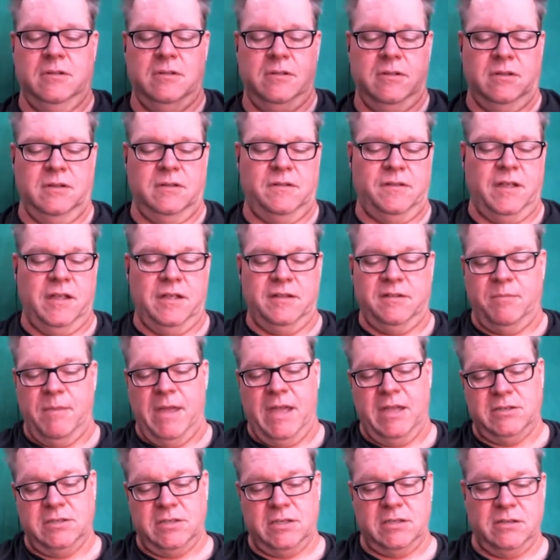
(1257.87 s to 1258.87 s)
say it's
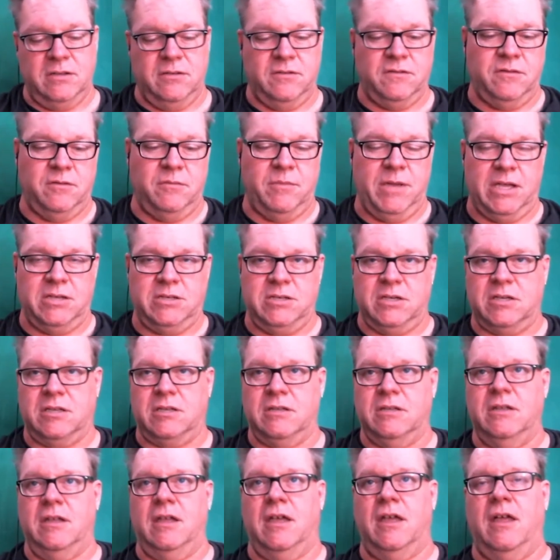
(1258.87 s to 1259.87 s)
magic. There's no magic.
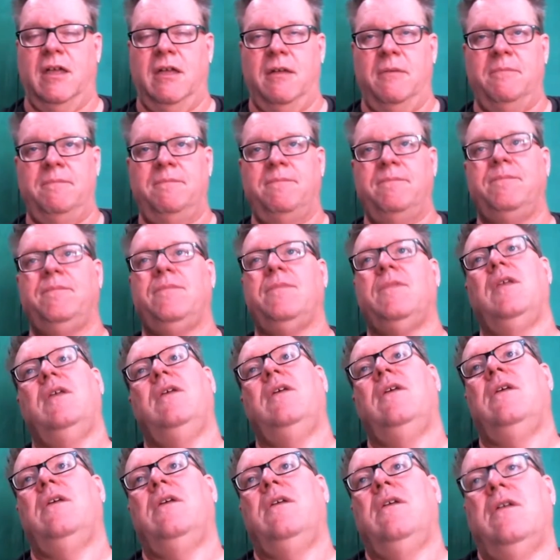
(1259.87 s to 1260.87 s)
Um,
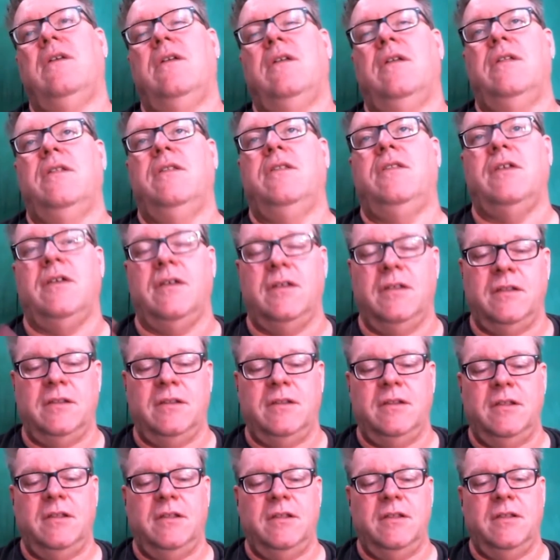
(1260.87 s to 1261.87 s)
the
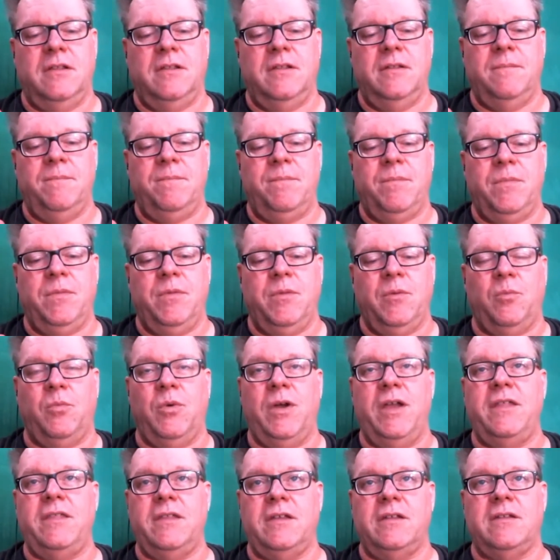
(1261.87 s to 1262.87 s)
the
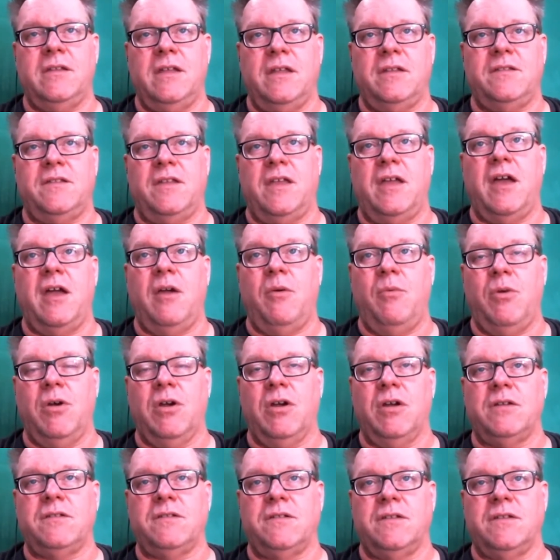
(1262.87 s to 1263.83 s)
way that S A I works,